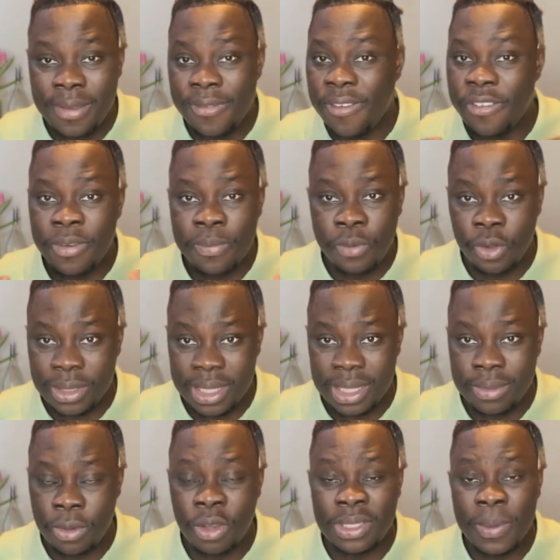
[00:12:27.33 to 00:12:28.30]
Very, very important,
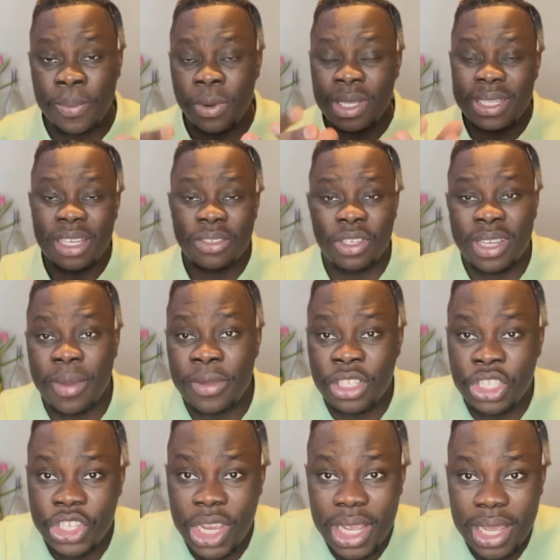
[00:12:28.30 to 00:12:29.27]
because the police has to come and
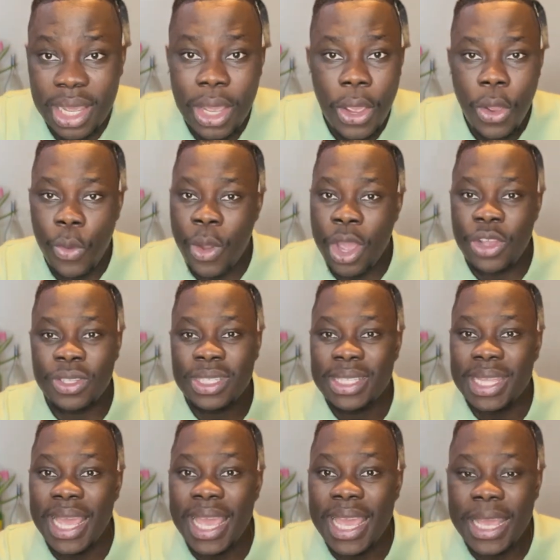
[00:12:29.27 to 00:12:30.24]
check where you
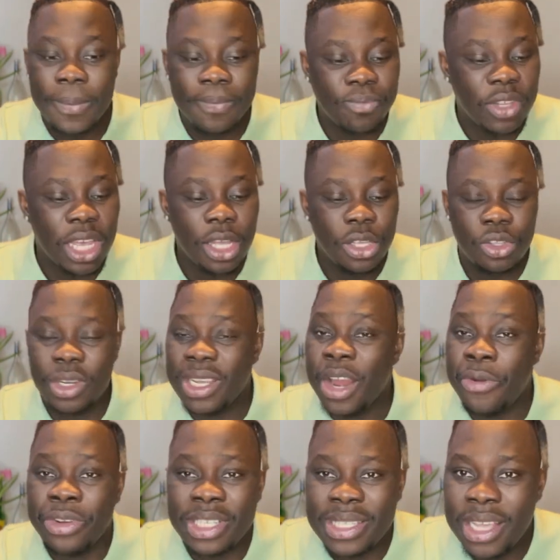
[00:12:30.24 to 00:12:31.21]
stay so they can
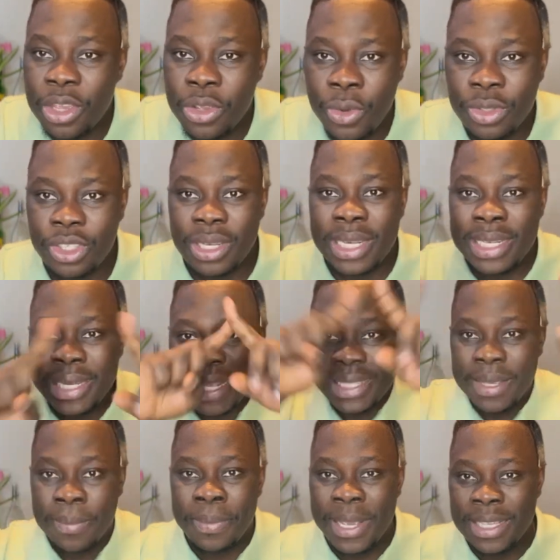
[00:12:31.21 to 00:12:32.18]
register you into the
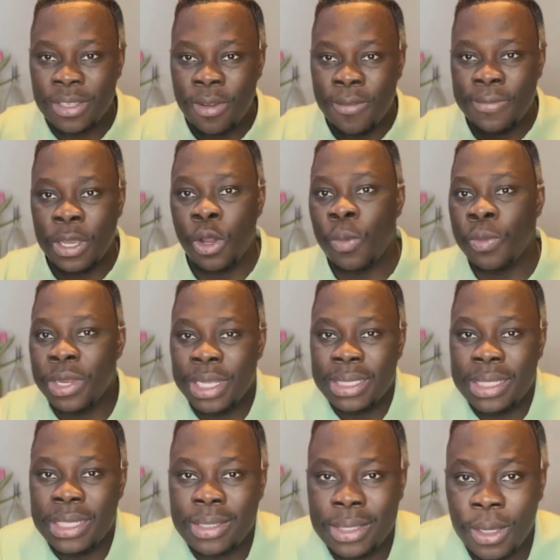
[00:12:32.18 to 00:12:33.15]
database of the
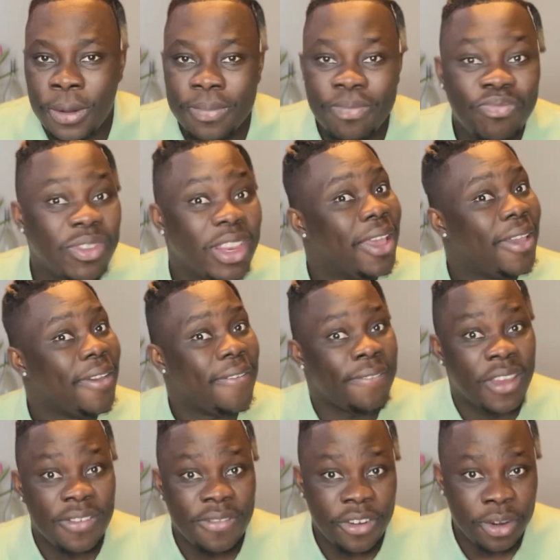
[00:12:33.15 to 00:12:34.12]
community. So
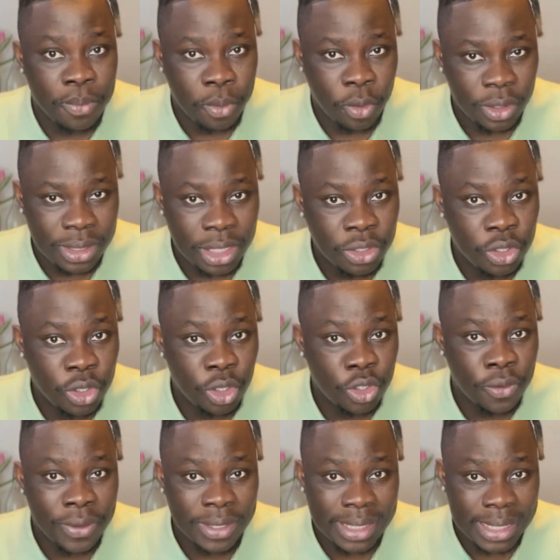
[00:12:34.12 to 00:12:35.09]
very, very important. Do not
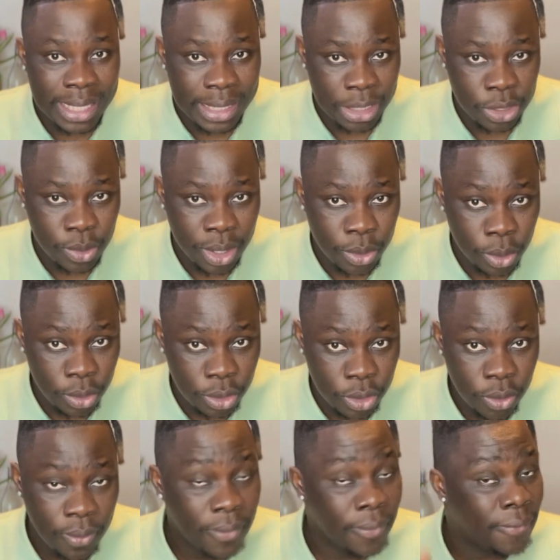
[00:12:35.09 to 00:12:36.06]
overstay this one.
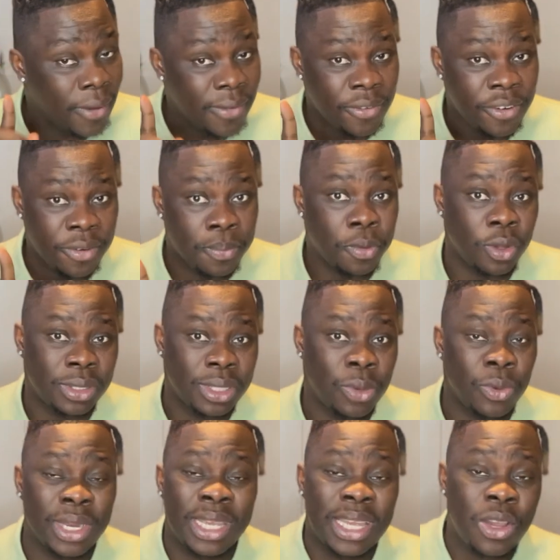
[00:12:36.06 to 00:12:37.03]
Also, very, very important.
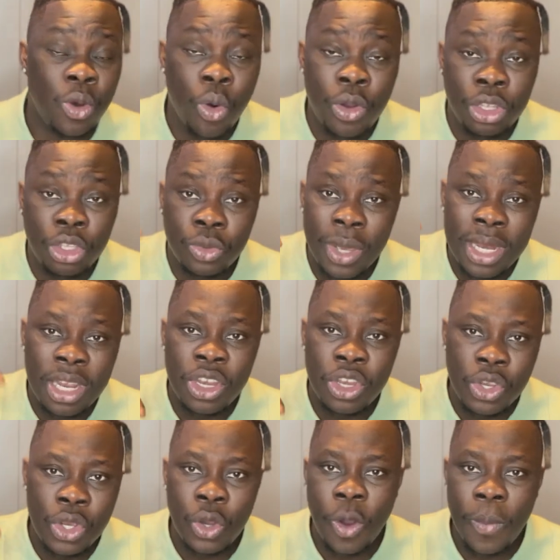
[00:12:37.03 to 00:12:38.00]
When you go into any
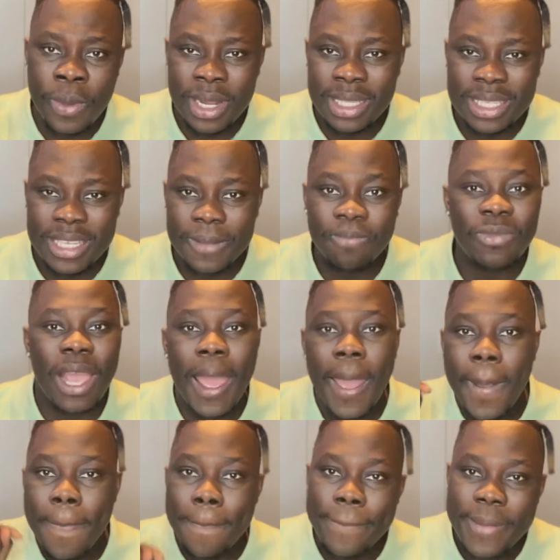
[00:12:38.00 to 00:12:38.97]
new community,
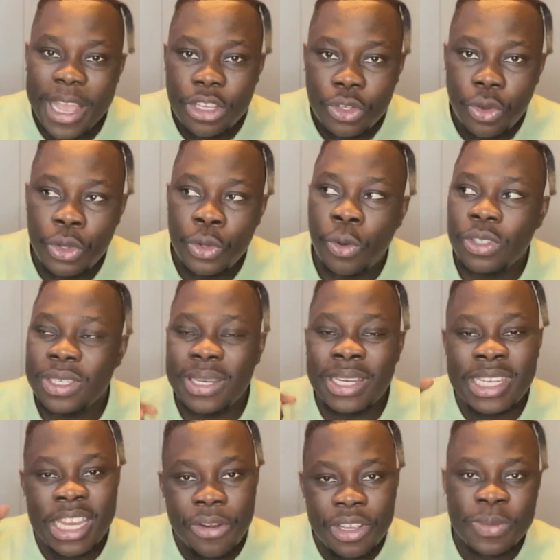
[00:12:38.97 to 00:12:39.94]
make sure you go to the
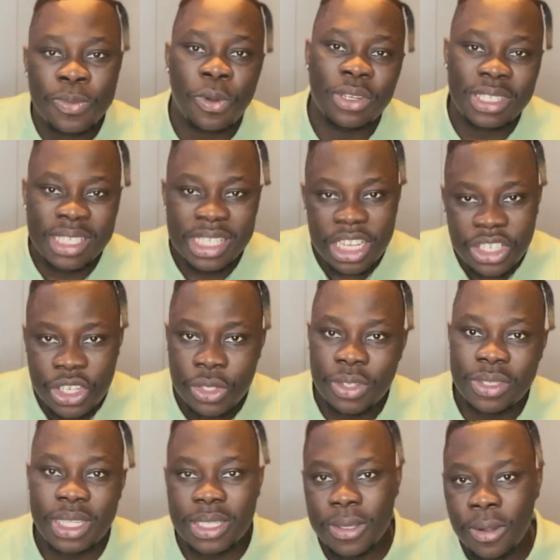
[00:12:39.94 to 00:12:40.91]
nearest police station or
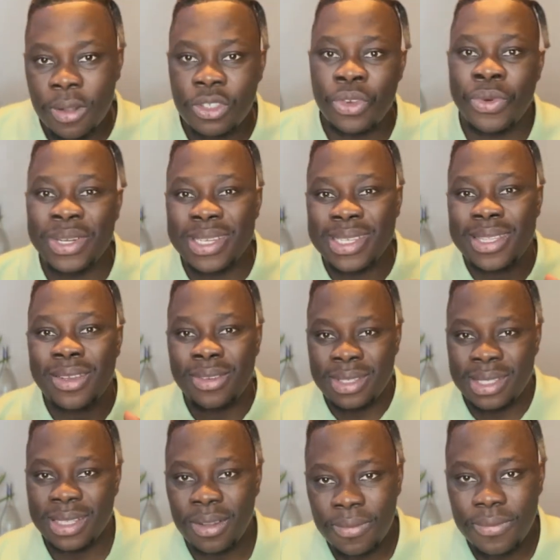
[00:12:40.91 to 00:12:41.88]
city hall to register
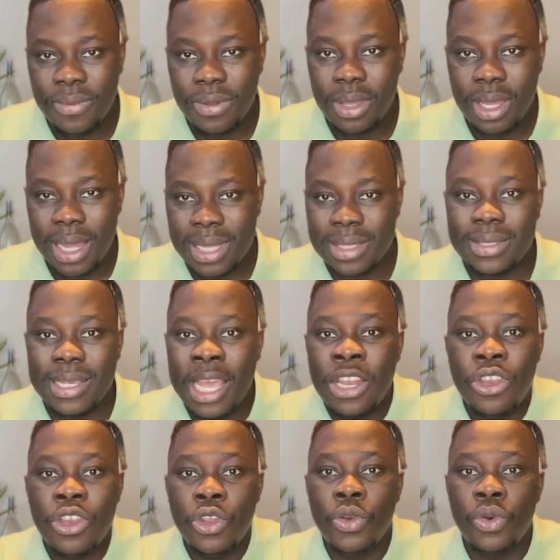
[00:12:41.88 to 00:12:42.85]
yourself as a
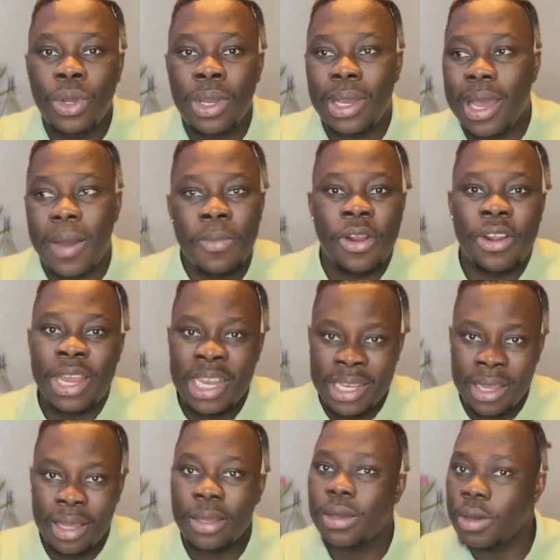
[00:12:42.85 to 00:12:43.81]
newcomer in
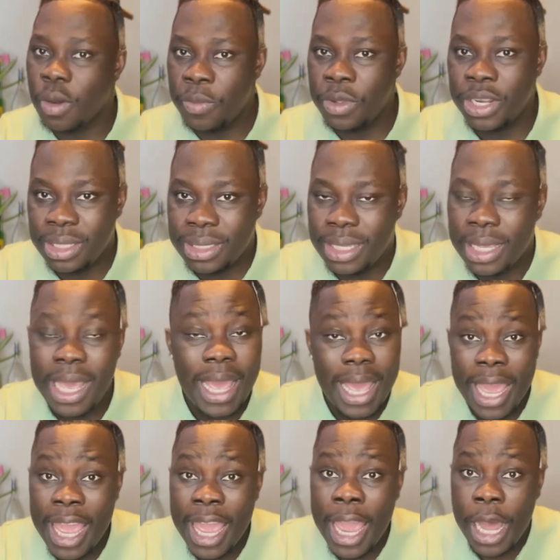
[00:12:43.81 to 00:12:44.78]
the community.
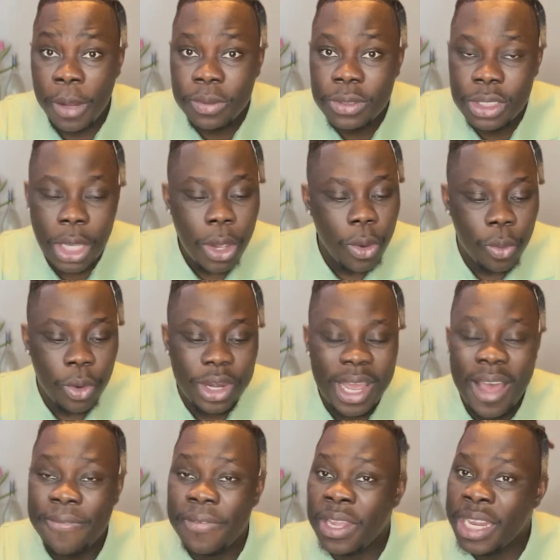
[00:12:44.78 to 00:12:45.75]
It helps when you
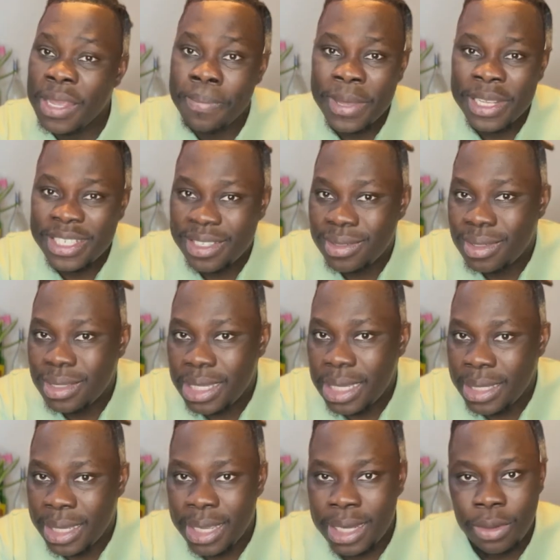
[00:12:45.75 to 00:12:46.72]
have any emergency,
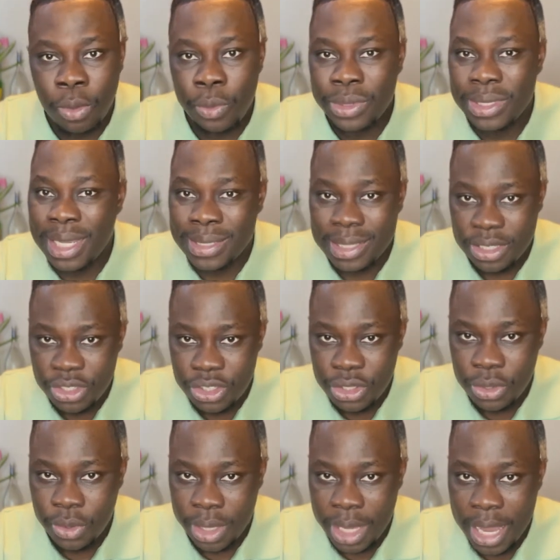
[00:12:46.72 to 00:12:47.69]
they can always assist
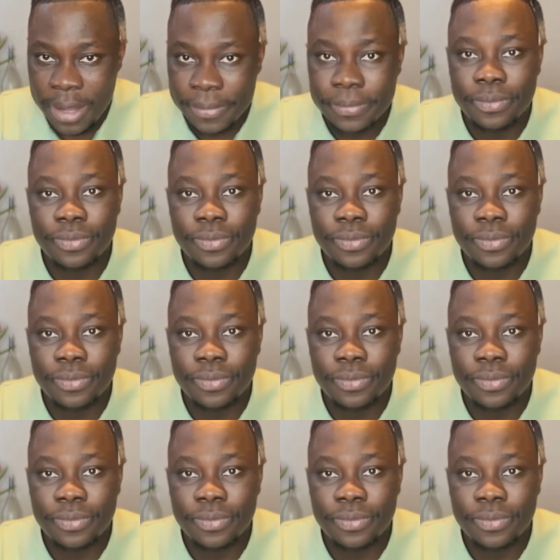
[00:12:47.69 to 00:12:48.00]
you, okay?